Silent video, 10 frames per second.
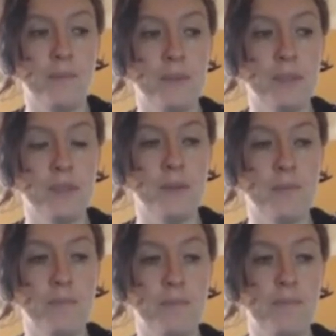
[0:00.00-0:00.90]

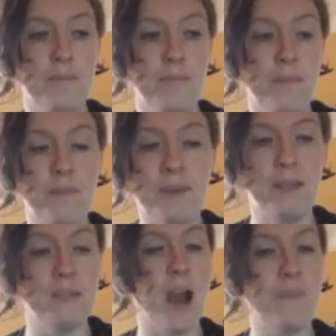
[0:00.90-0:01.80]
some maybe
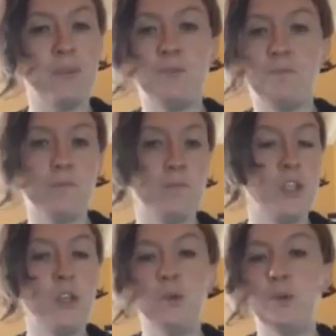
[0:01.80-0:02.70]
top
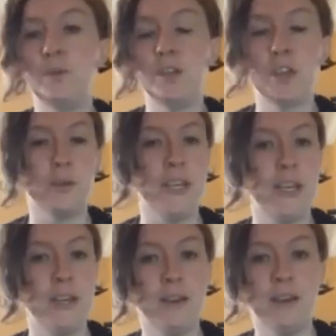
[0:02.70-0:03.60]
2 to
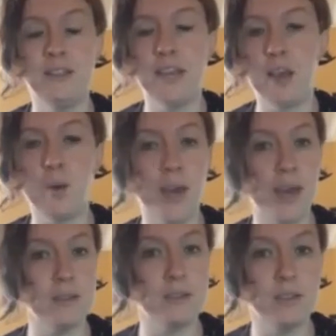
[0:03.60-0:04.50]
3
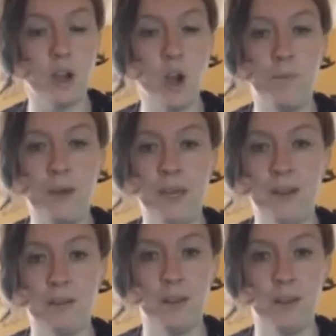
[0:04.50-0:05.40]
takeaways you're
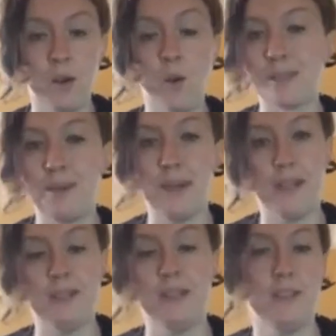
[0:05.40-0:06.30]
hoping or
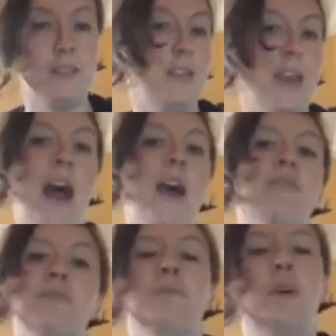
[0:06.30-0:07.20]
experiences that they have?
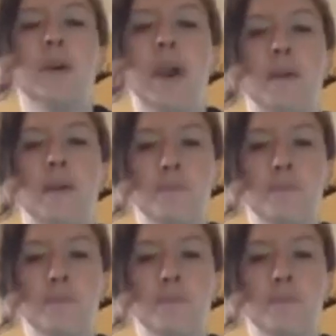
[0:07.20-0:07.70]
Okay.